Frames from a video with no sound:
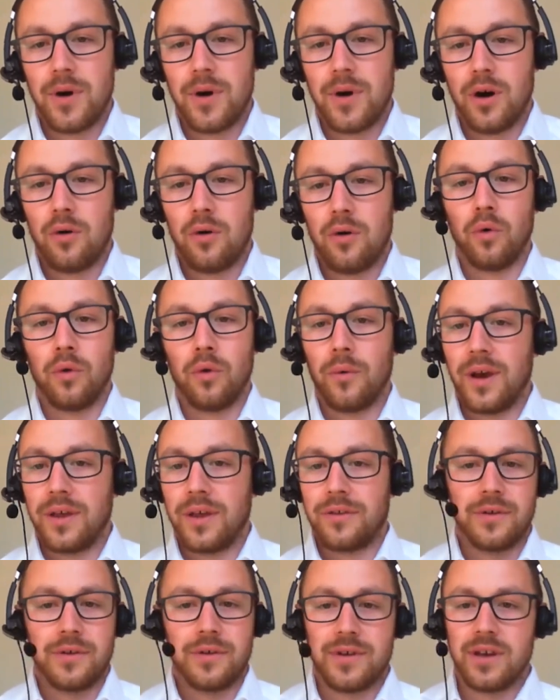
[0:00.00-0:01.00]
all the way through
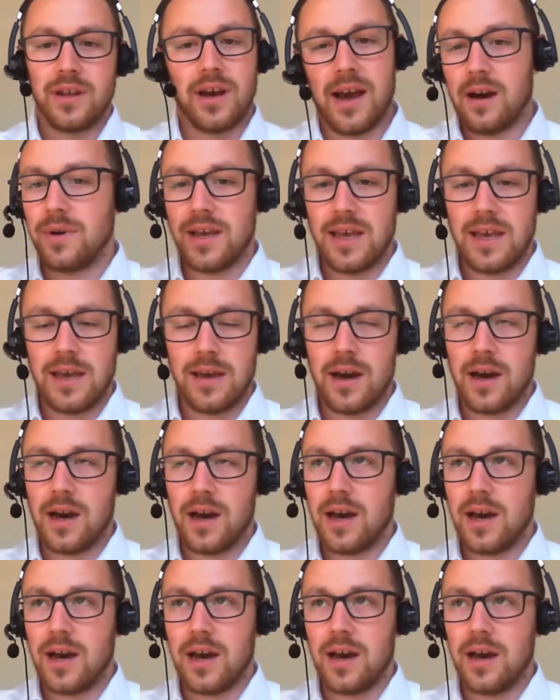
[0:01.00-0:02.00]
to how many
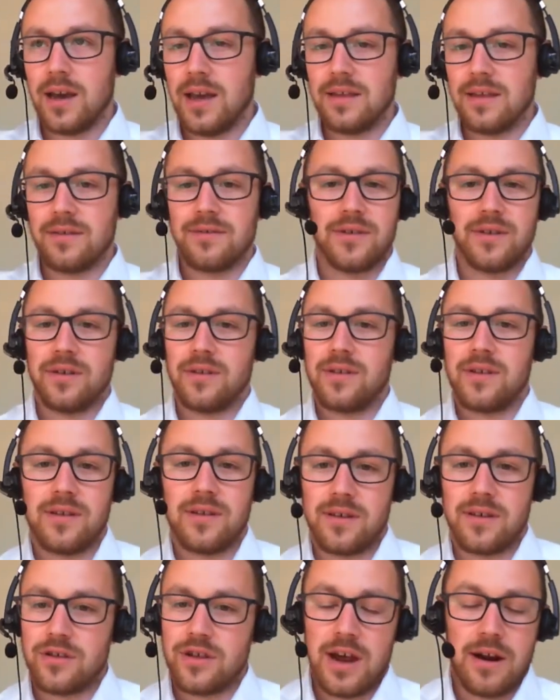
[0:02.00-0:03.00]
incidents
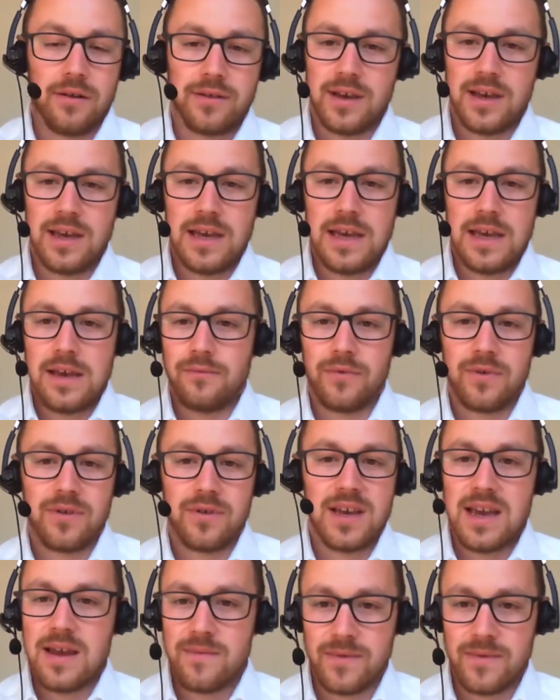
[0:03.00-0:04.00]
has a charity
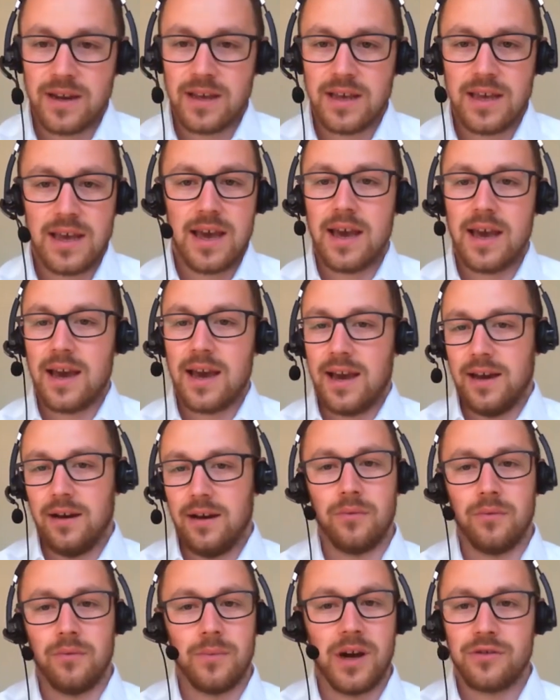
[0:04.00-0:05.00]
received in a year,
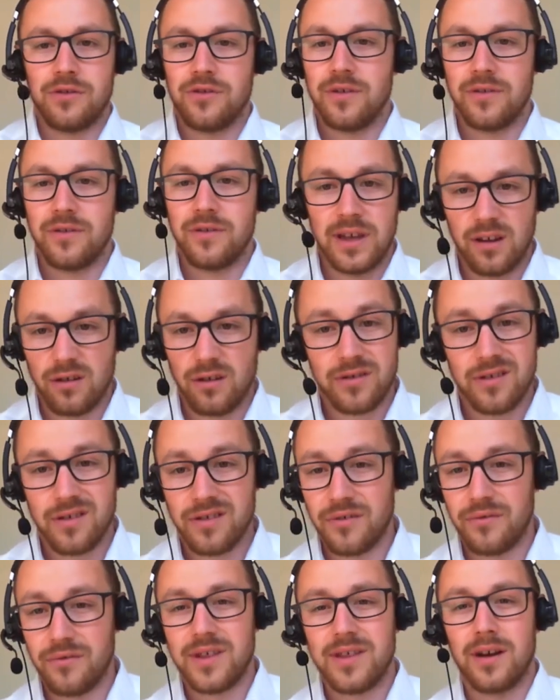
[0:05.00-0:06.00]
how much has it lost
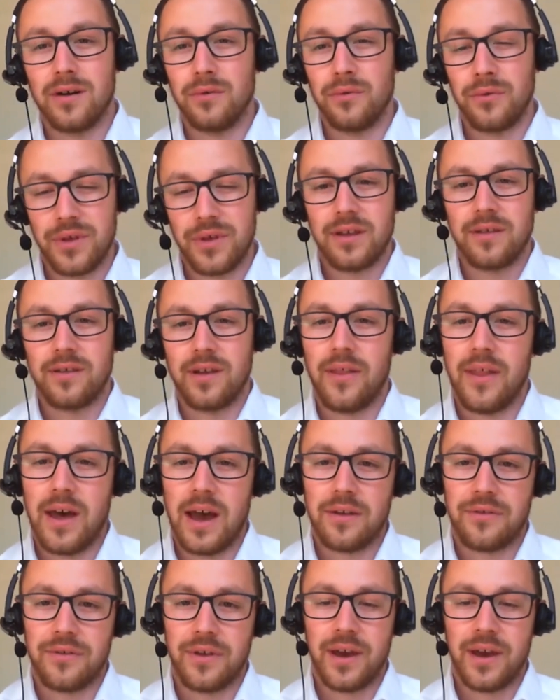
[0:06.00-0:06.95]
as a result, things like that.